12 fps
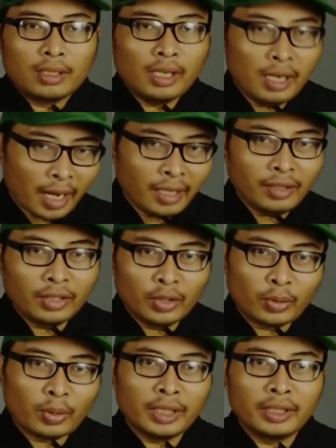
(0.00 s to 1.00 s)
In
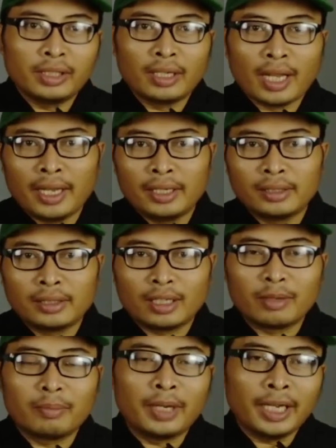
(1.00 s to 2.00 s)

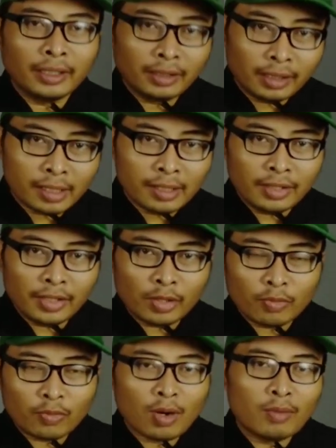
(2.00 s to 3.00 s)
1929, a
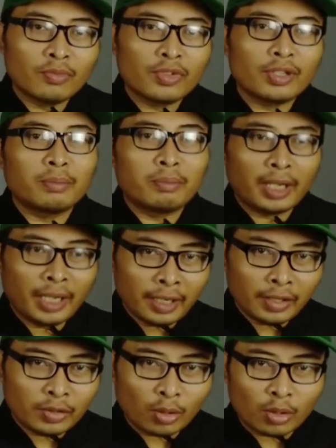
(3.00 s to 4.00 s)
bacteriologist from St.
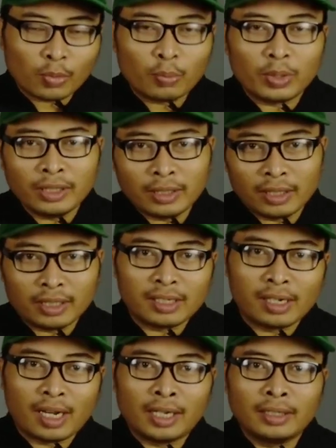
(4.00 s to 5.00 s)
Mary's Hospital
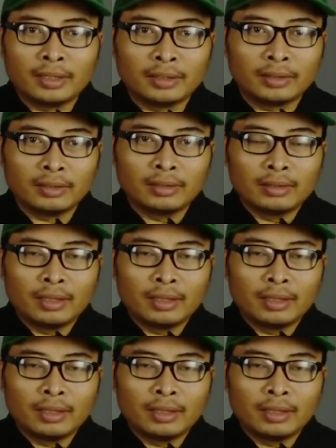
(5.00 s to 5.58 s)
in London,